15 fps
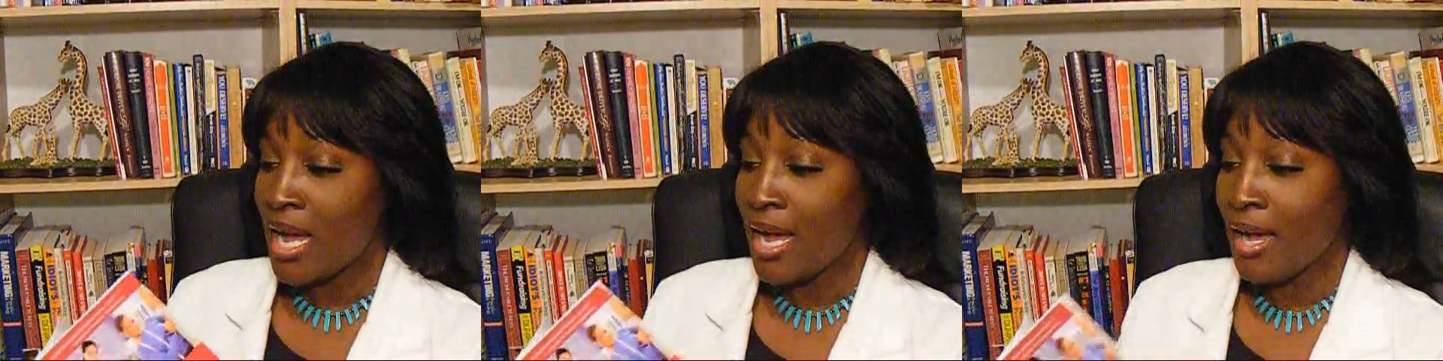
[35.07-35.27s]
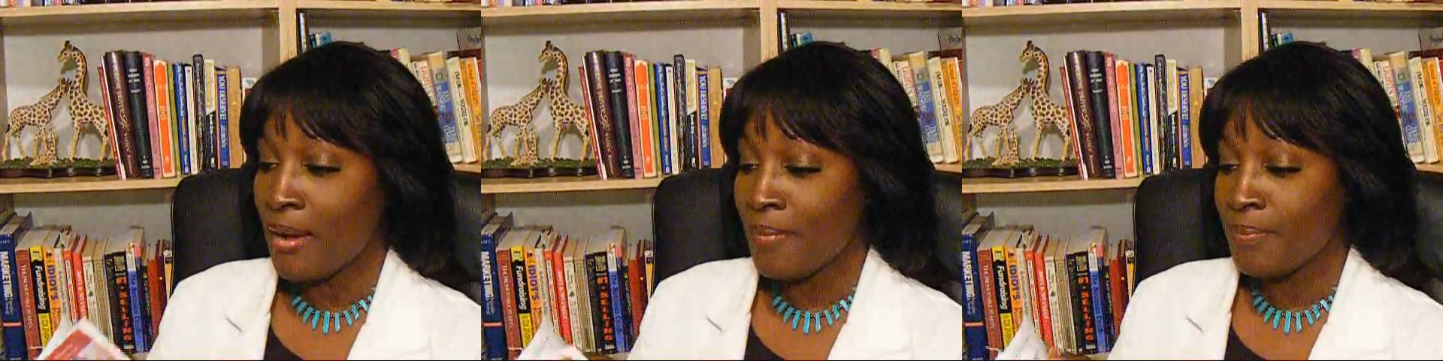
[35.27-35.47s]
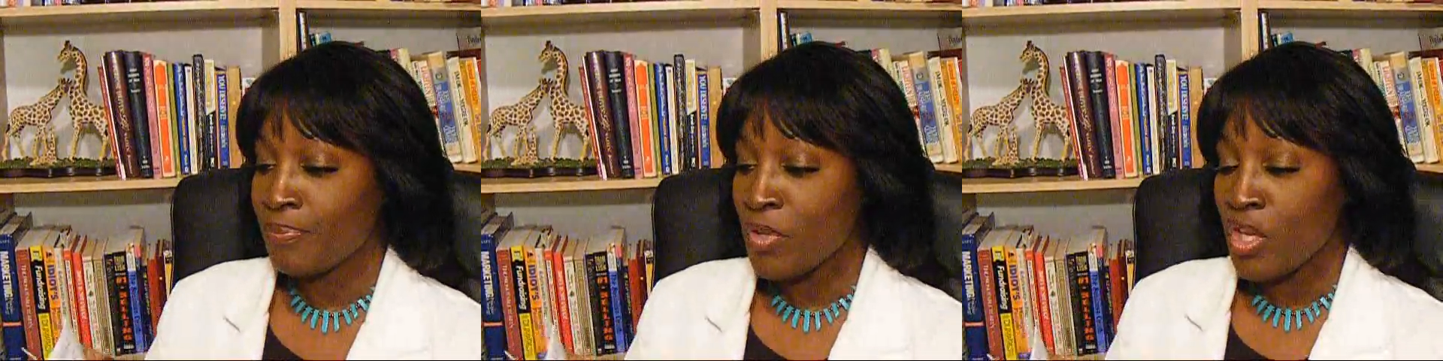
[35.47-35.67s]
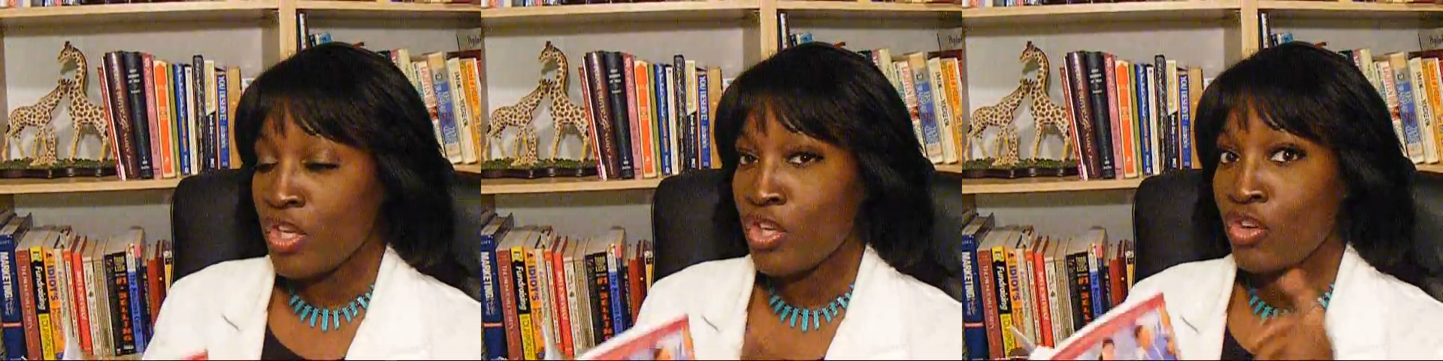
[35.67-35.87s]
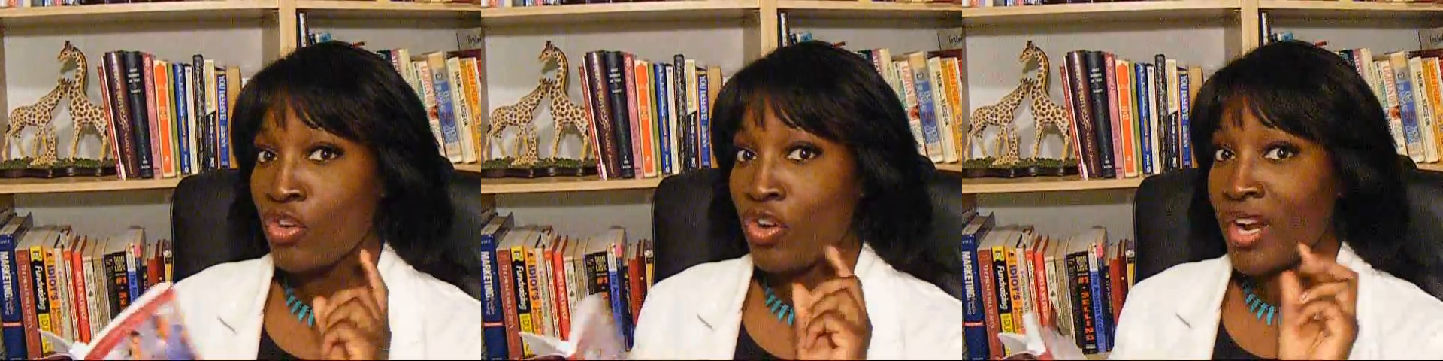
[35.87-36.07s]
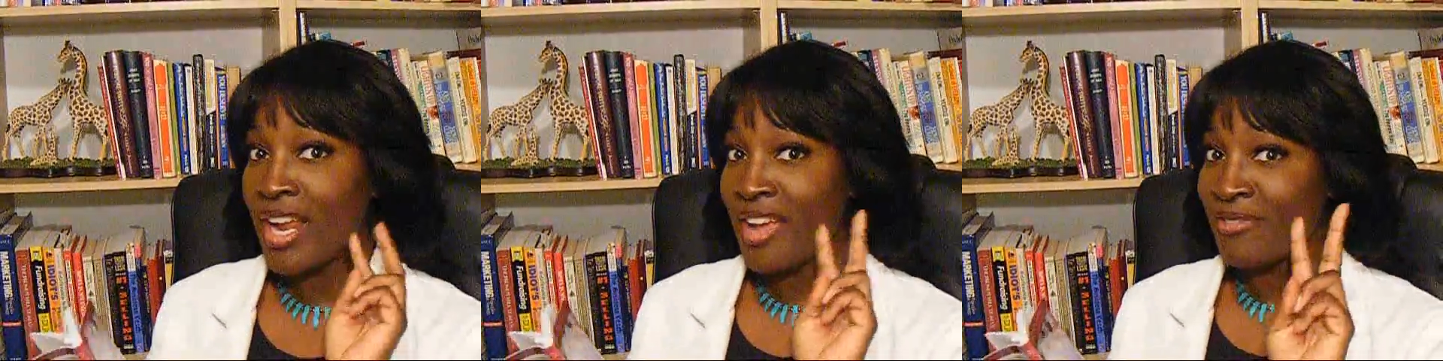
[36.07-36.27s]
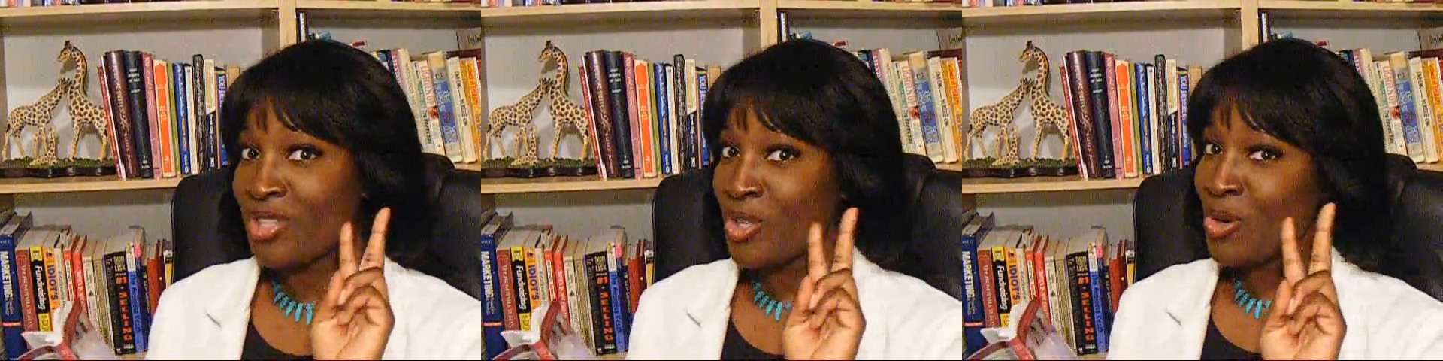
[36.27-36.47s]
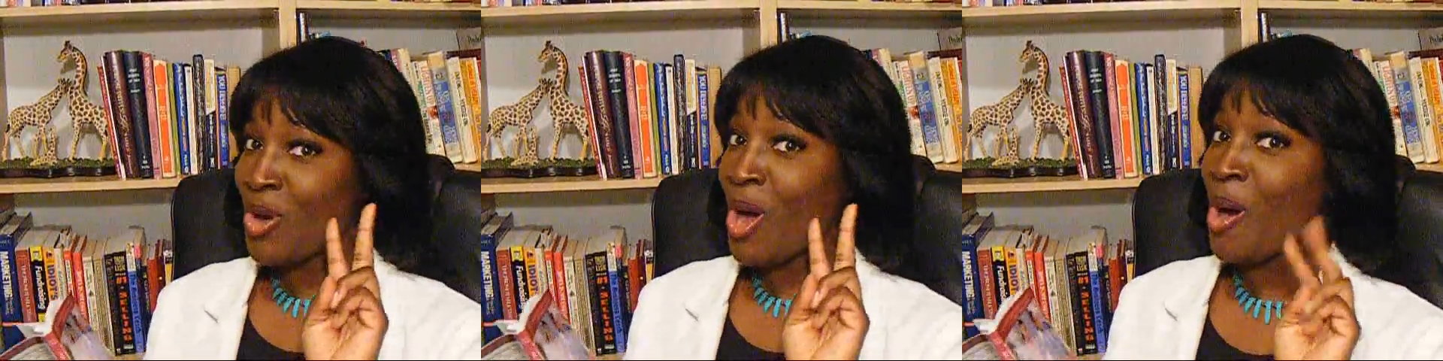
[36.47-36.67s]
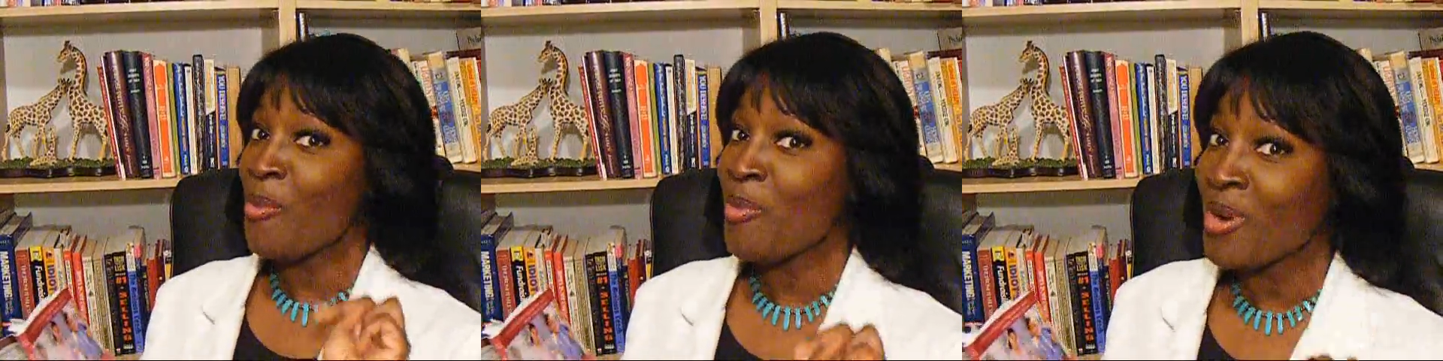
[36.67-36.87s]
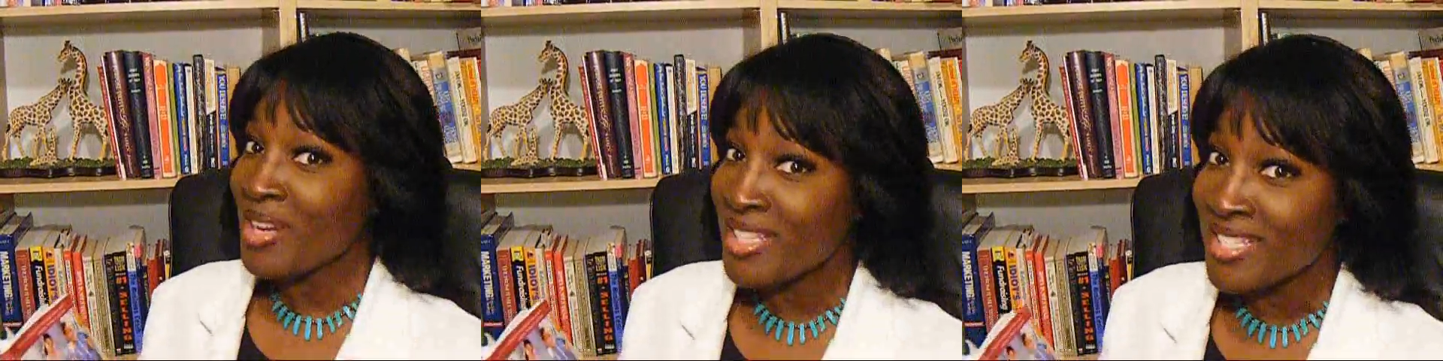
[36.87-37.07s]
Um, you're going to have two
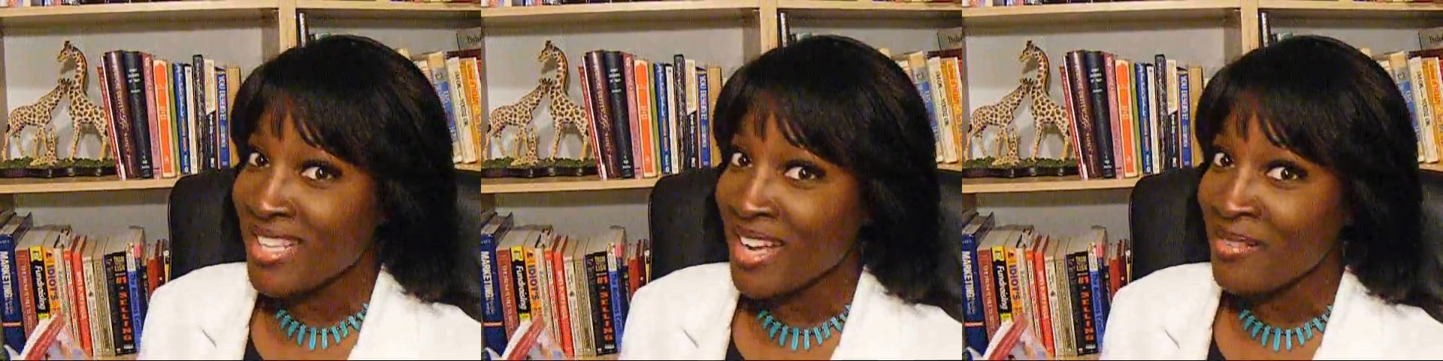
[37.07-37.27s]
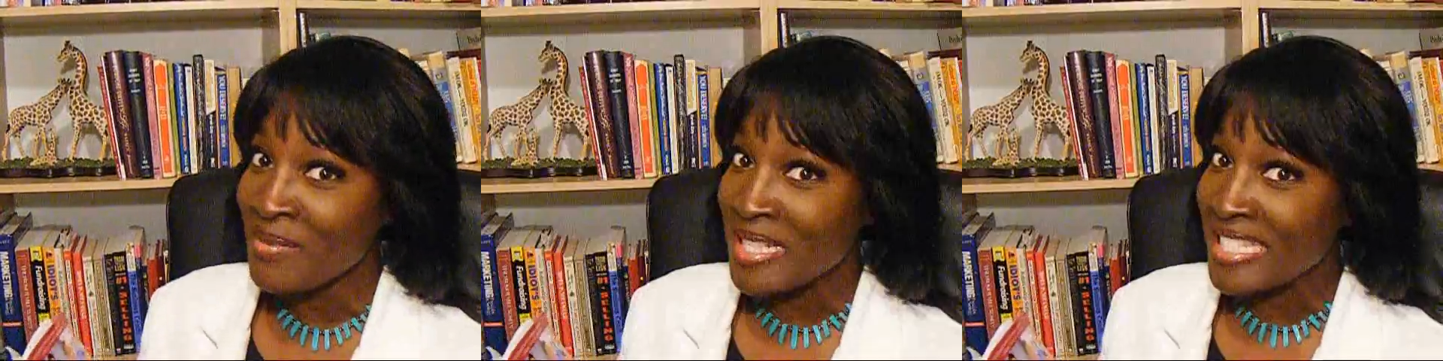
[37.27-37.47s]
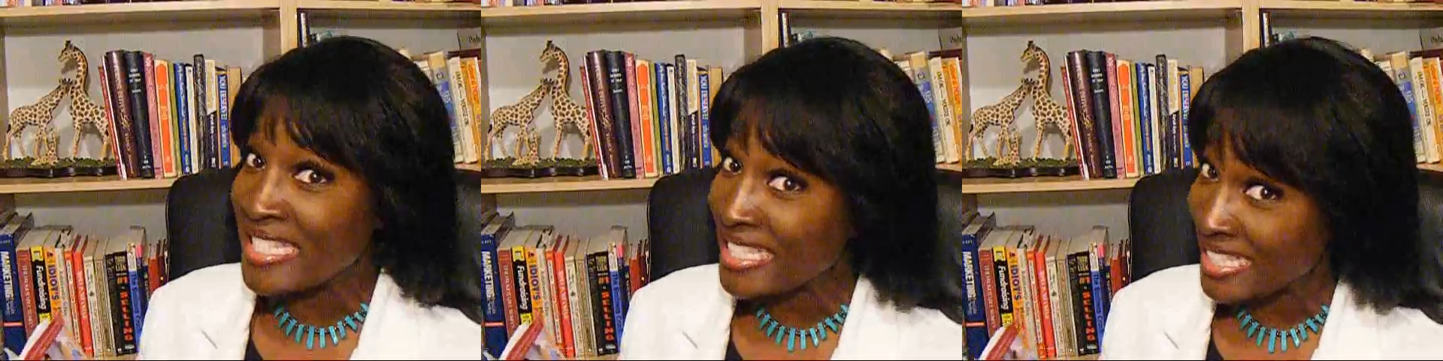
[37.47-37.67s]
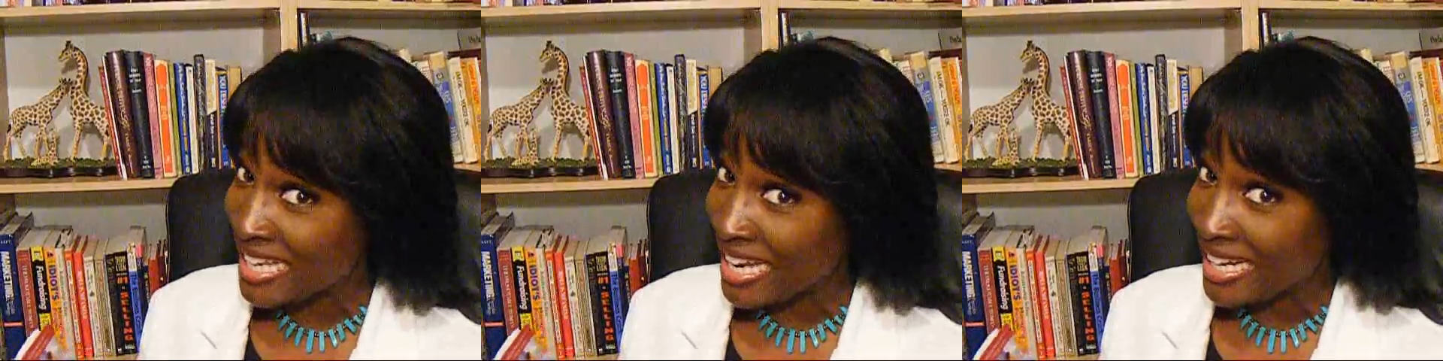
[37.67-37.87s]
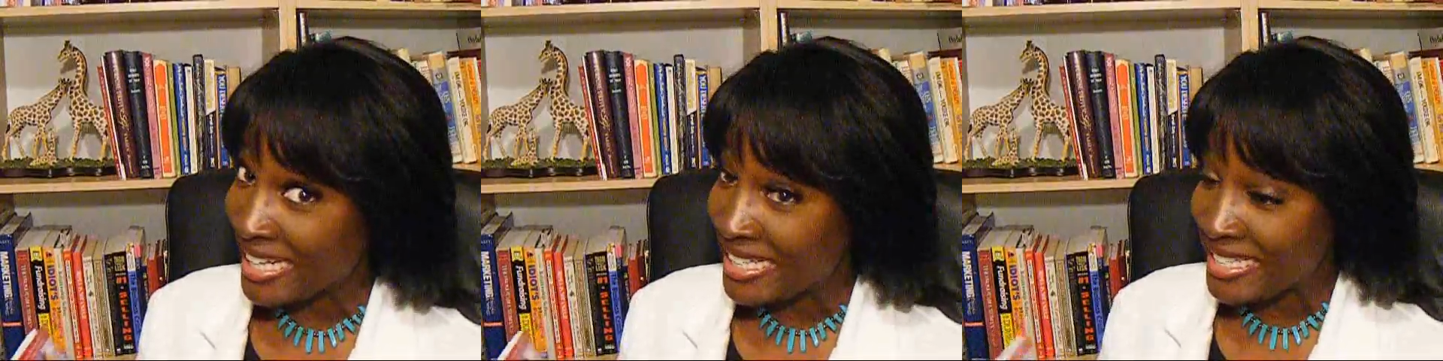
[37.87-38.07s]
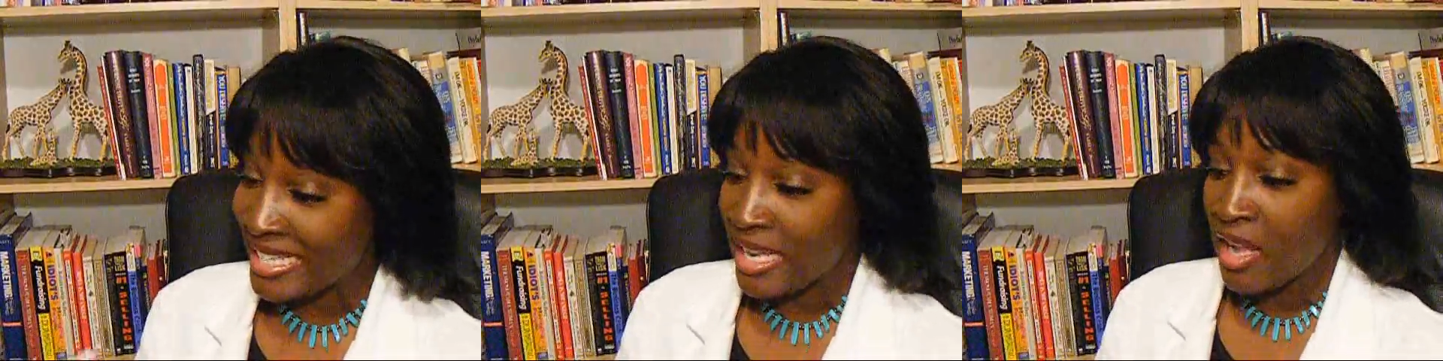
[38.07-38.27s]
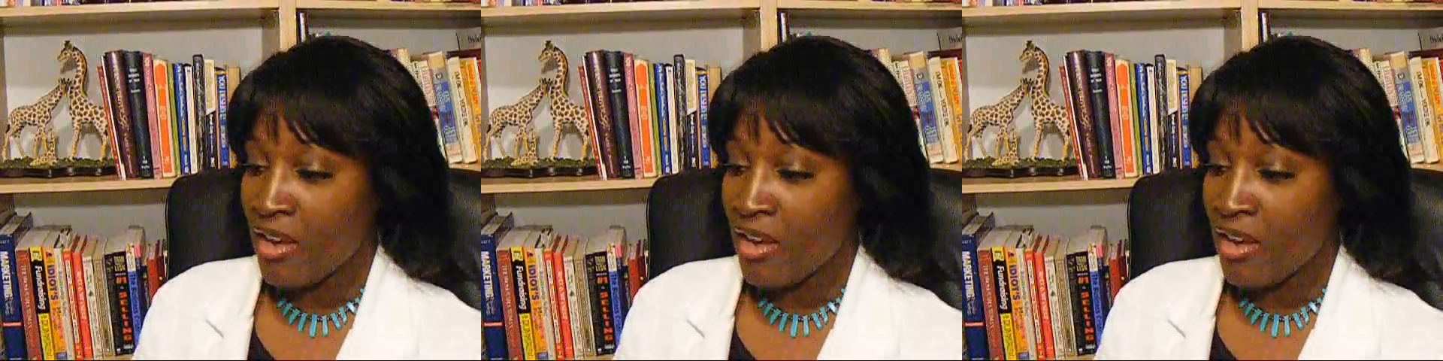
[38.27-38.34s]
homework assignments tonight.